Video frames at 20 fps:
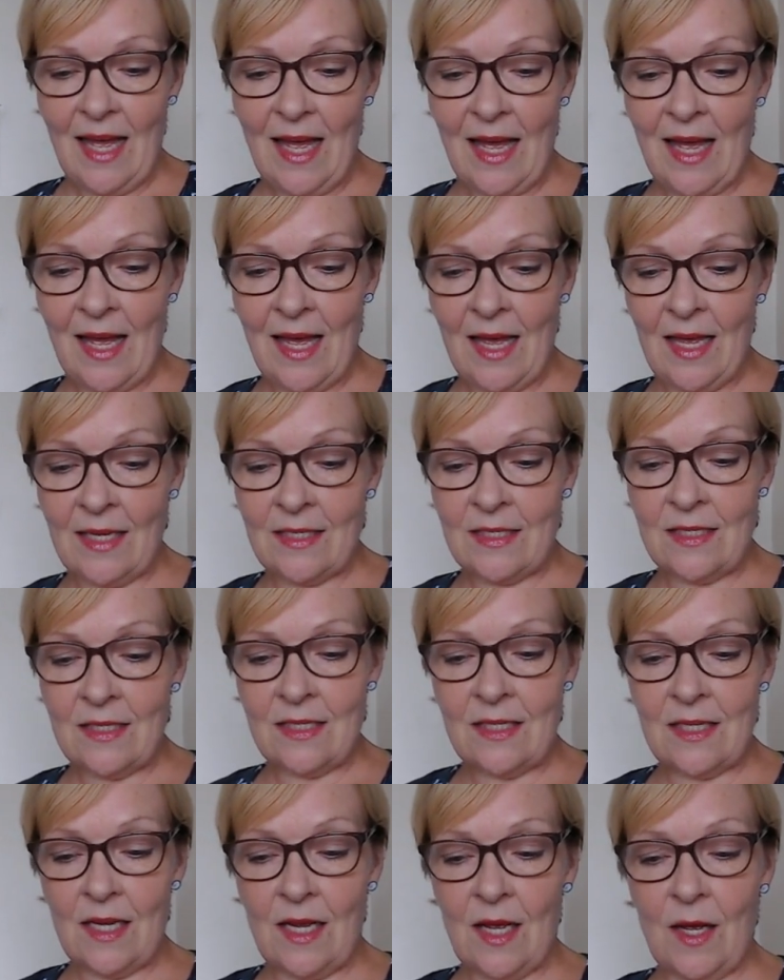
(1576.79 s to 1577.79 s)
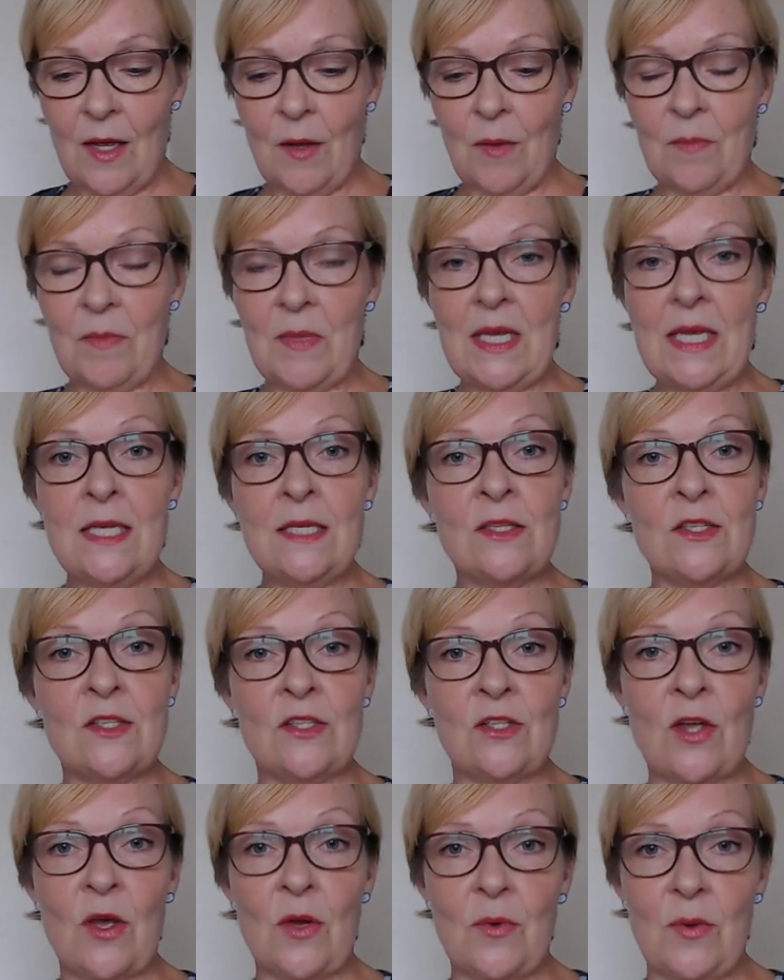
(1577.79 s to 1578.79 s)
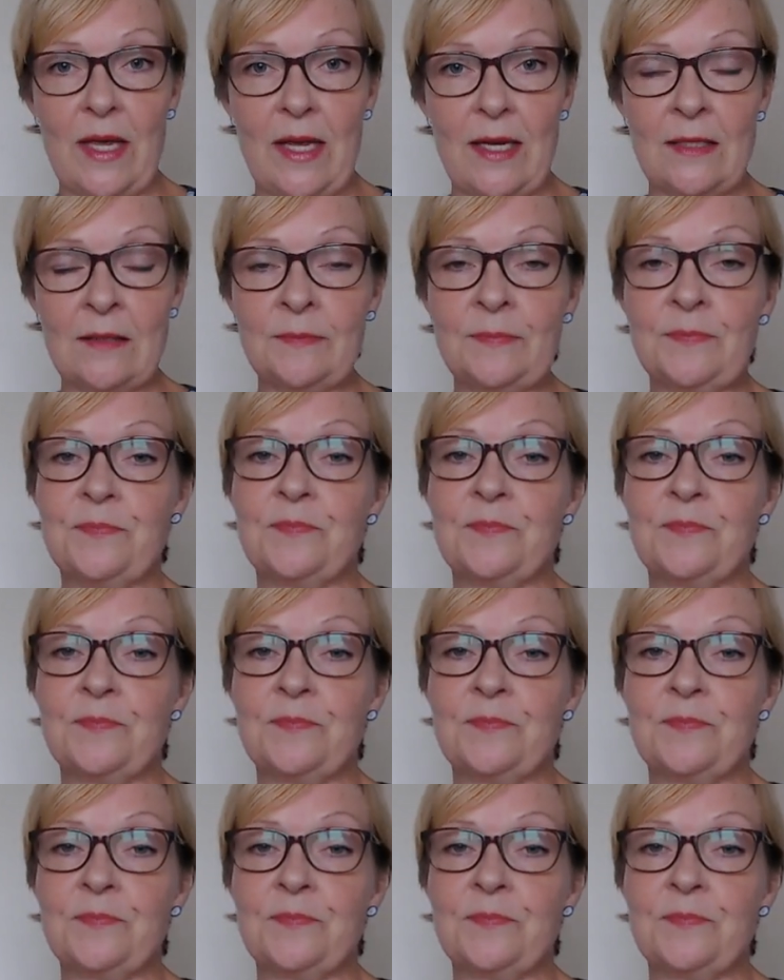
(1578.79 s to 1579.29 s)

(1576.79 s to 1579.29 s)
and in sewing,